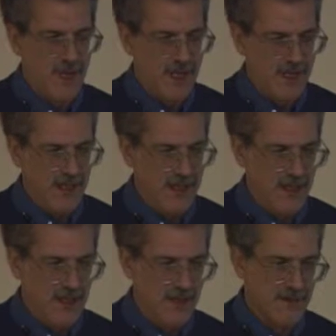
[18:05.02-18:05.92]
we
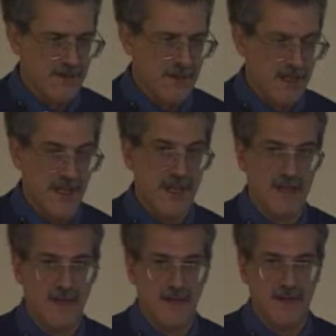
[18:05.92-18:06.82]

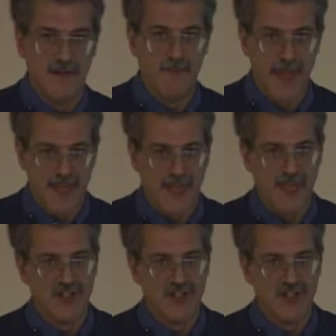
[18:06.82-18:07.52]
in the making